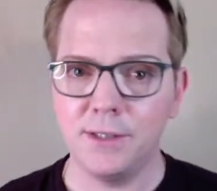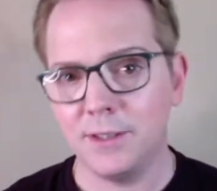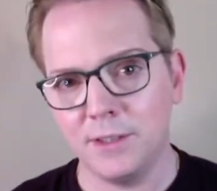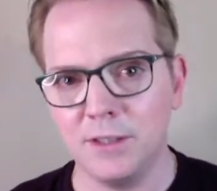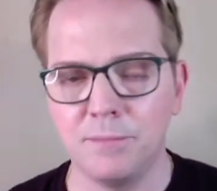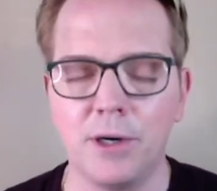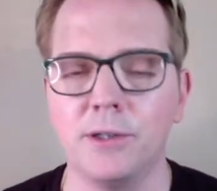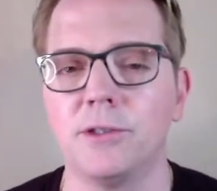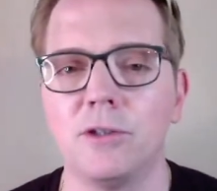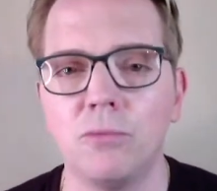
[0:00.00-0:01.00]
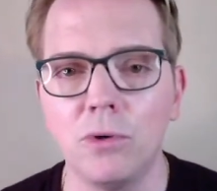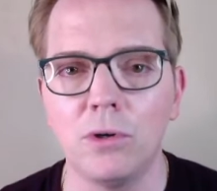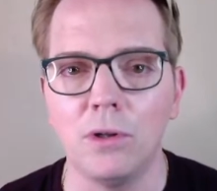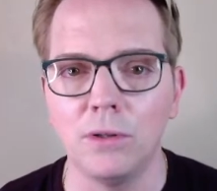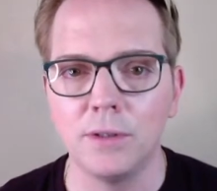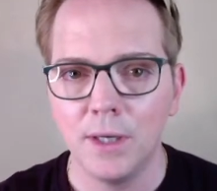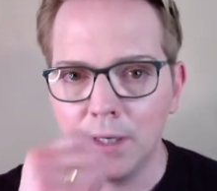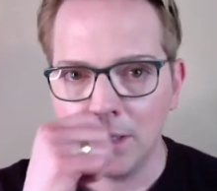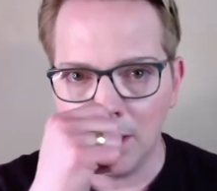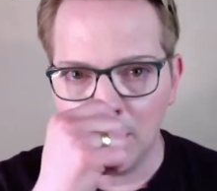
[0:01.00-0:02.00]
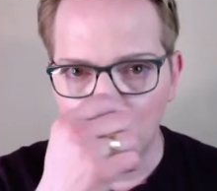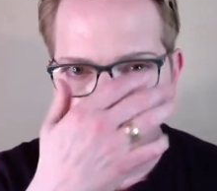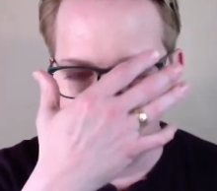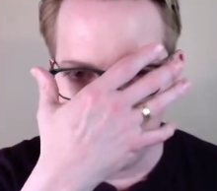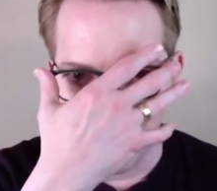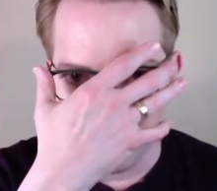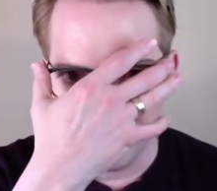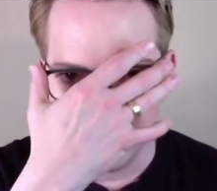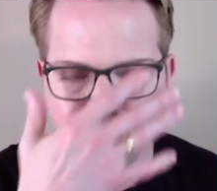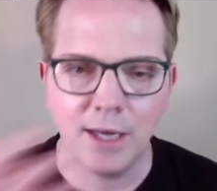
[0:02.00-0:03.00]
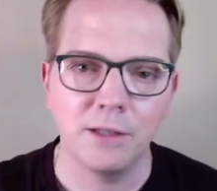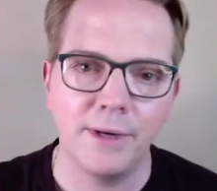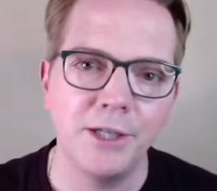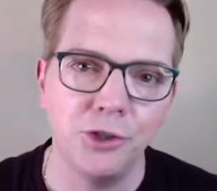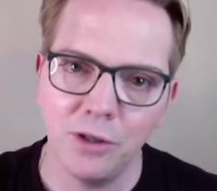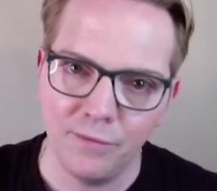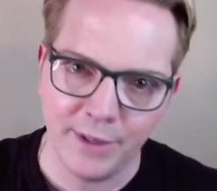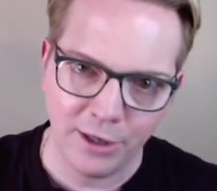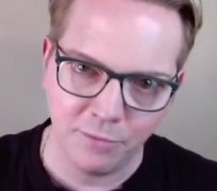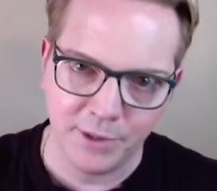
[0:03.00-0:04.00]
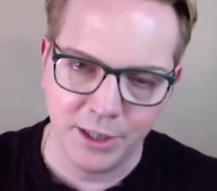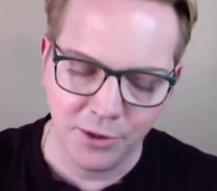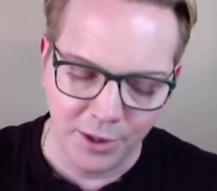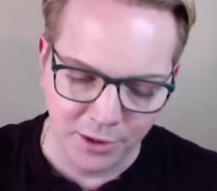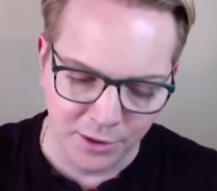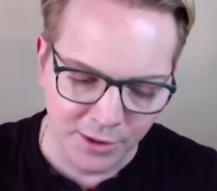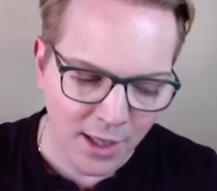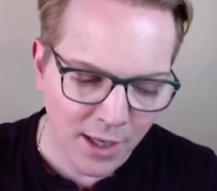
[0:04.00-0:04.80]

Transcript: in certain parts of the world uh, around declaration of nanomaterials.